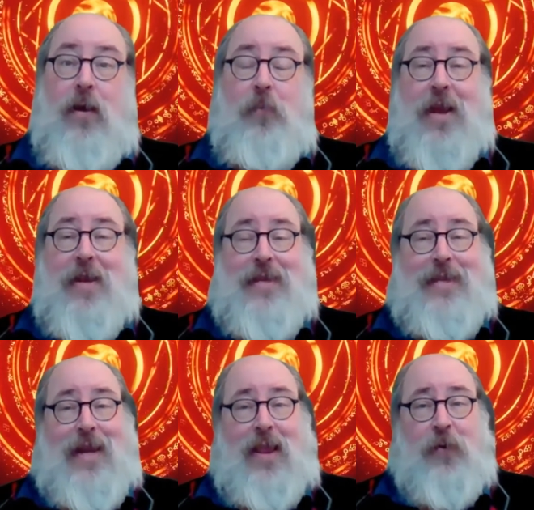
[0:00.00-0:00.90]
But as a
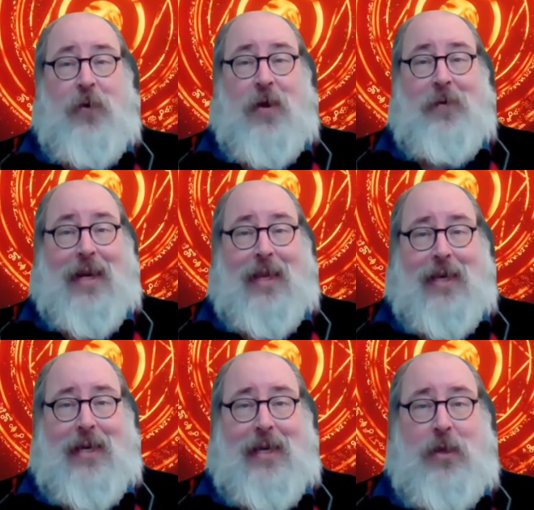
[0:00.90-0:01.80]
zealot for
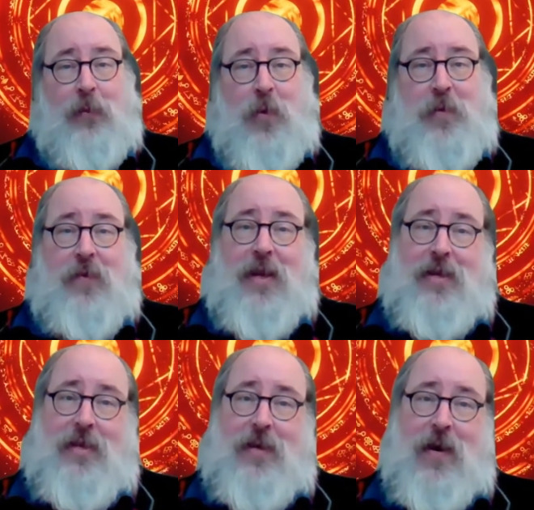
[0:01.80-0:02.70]
unreality, the purpose of the
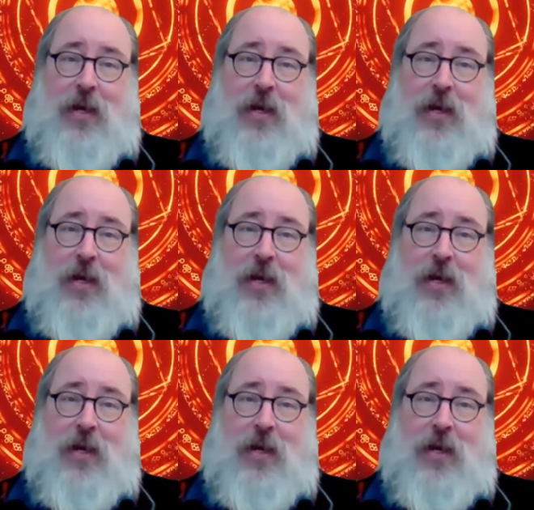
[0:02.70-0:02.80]
hysteric